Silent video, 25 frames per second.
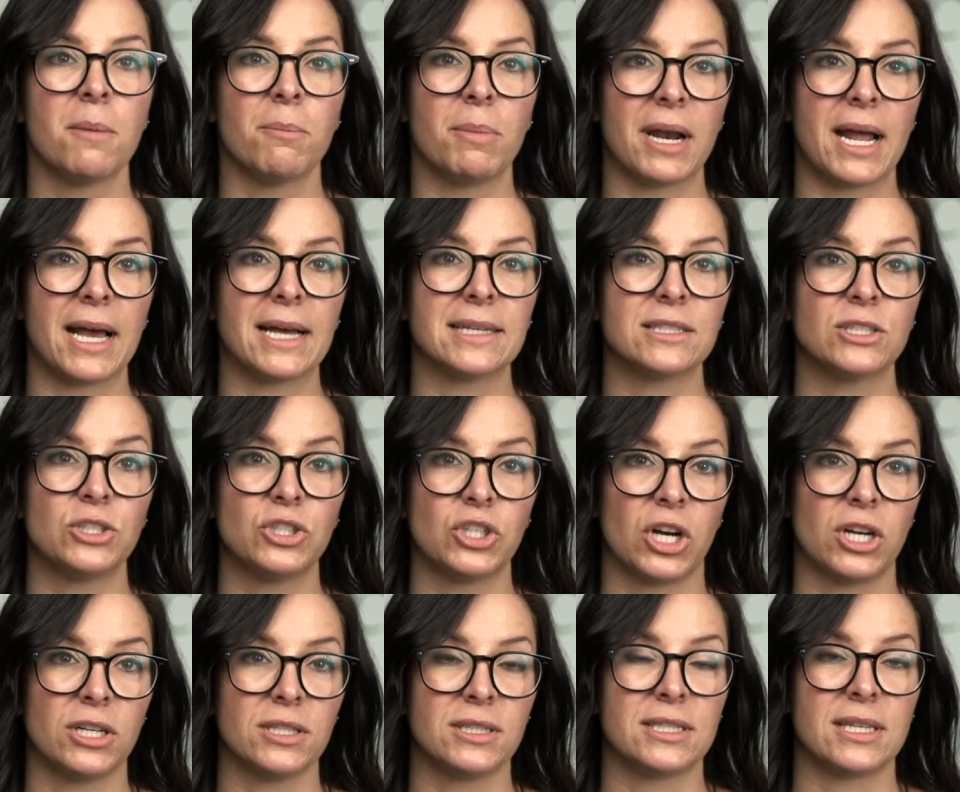But as
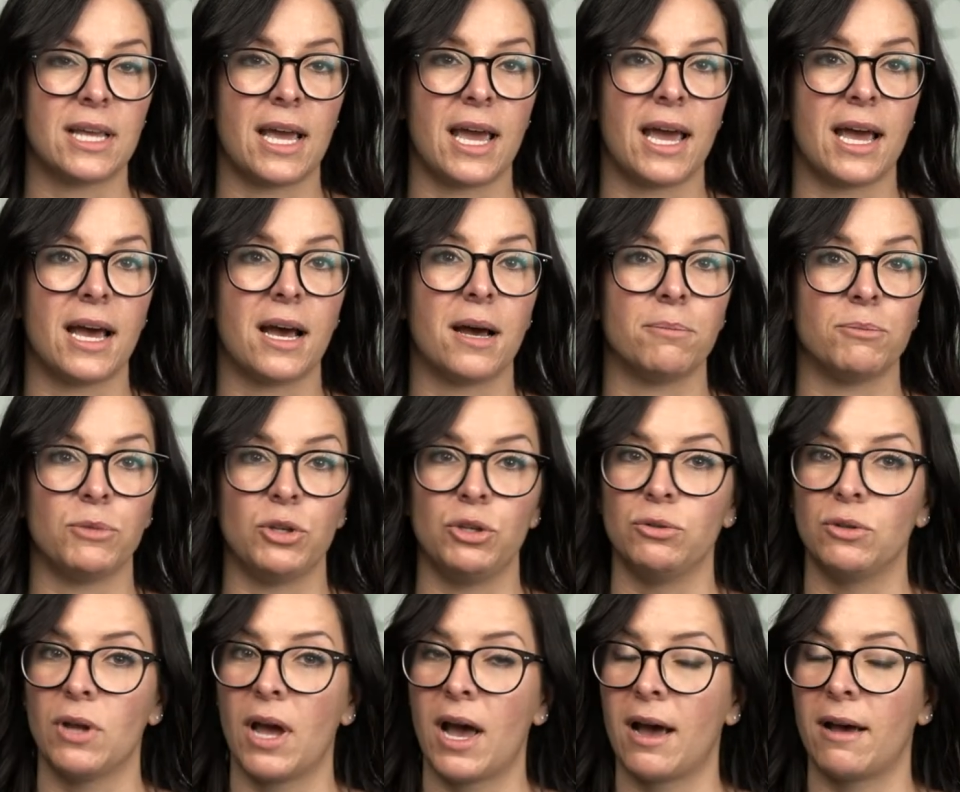adults,
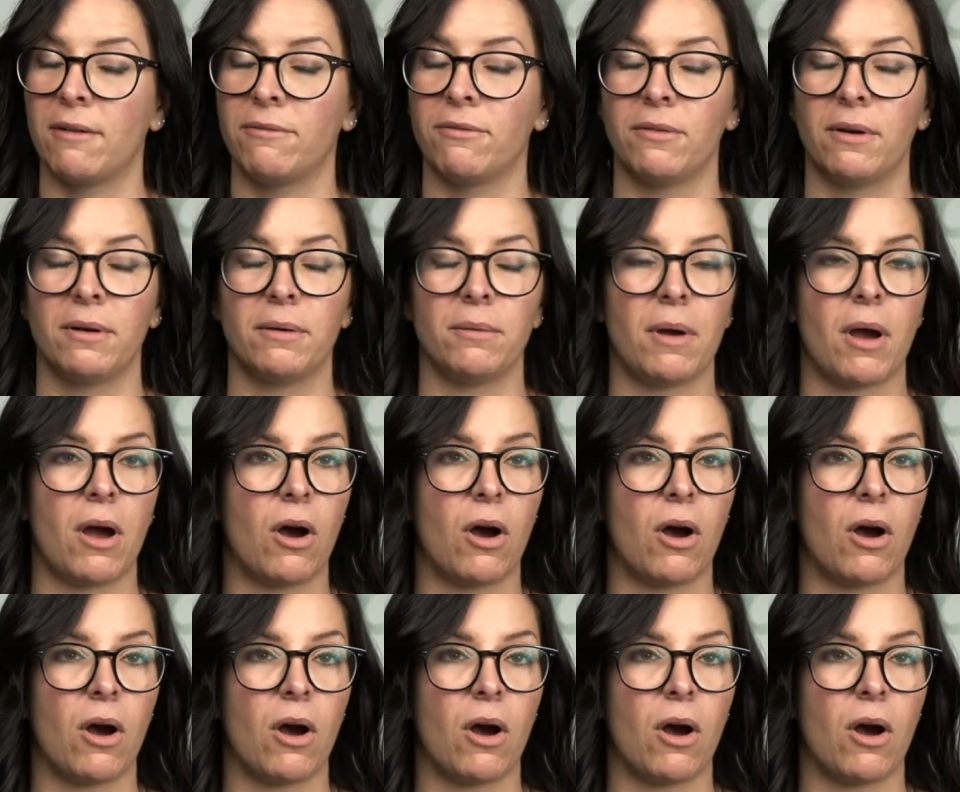you have